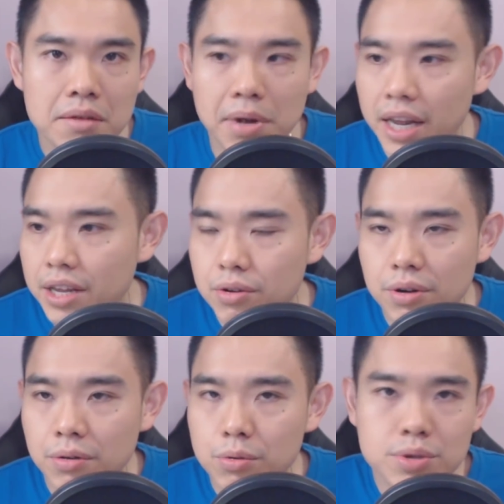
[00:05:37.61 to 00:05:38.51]
But hey,
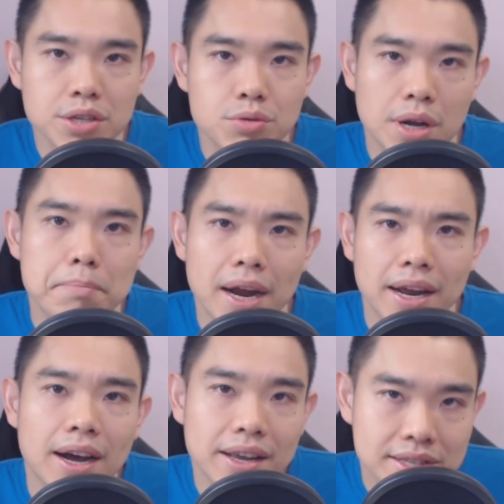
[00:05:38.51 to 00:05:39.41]
who says you can't buy
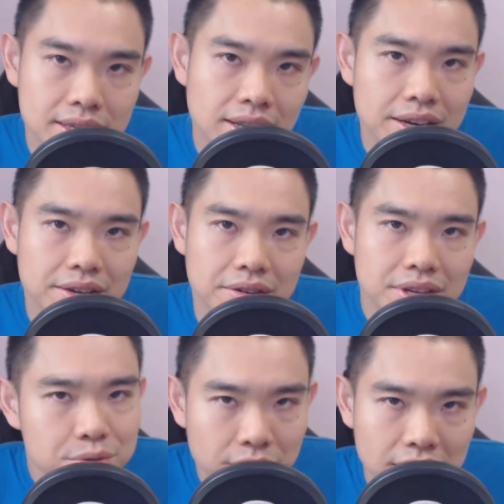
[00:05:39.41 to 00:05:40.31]
high and sell higher?
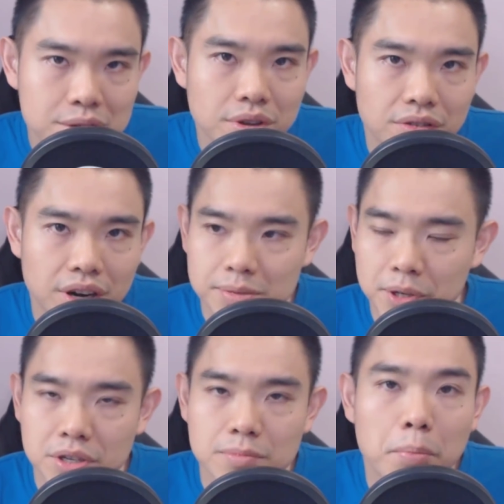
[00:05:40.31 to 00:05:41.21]
Yes, you can as well, right?
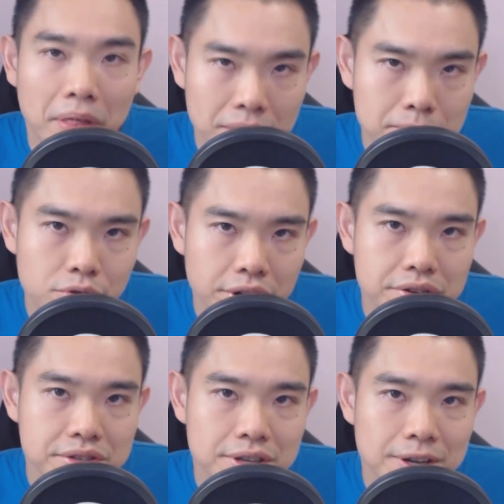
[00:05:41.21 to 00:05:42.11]
Especially momentum
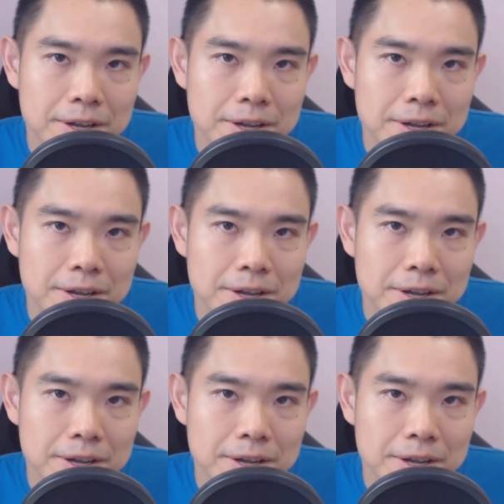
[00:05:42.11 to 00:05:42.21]
traders.